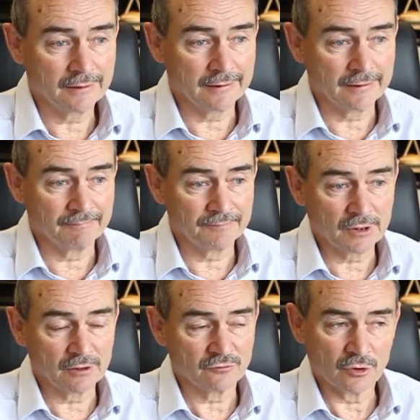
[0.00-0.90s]

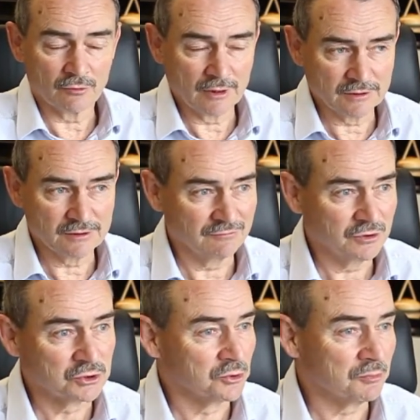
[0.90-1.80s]
over a
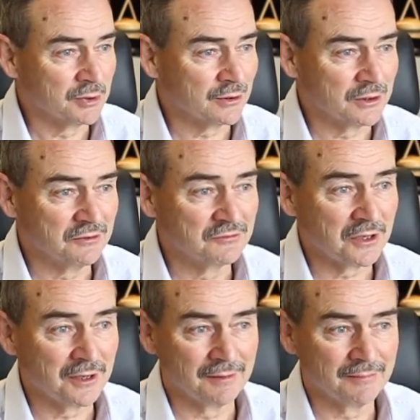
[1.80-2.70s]
relatively short period of
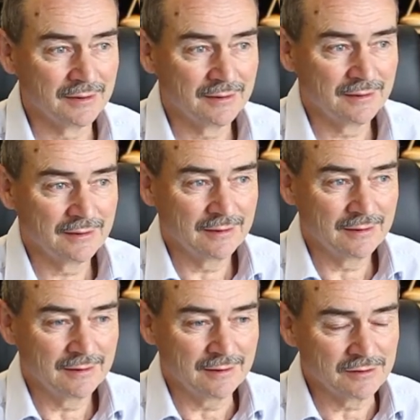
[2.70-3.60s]
time.
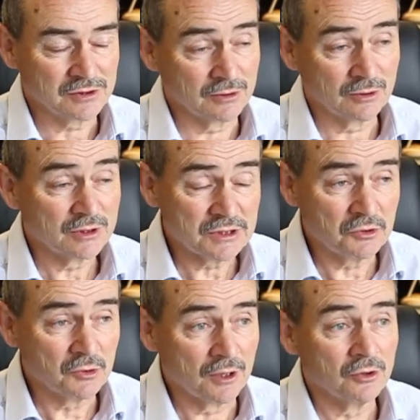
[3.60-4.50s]
So in order to
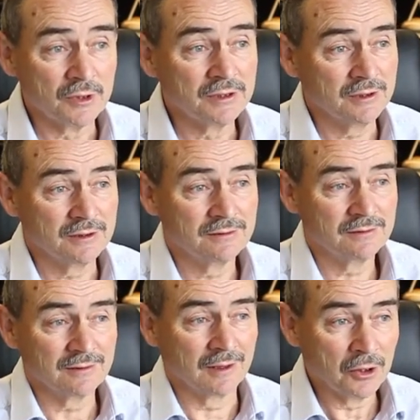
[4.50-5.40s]
grow, we need
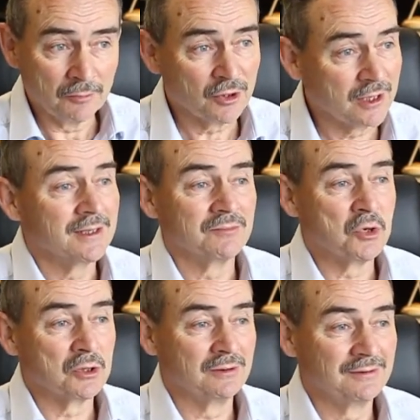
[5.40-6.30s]
an operating
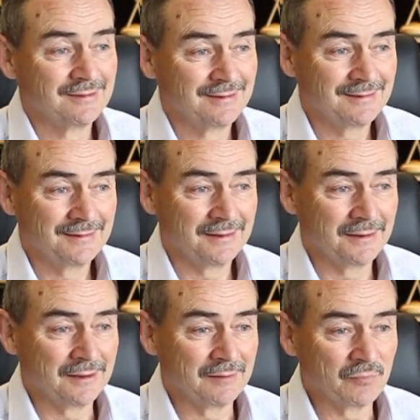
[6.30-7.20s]
model
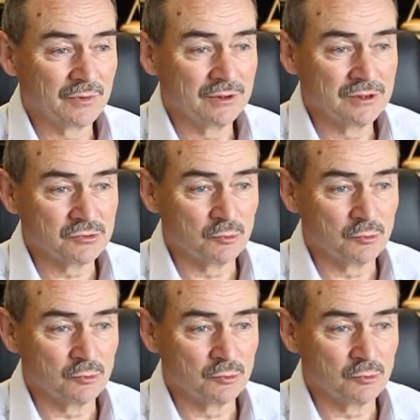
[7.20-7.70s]
that is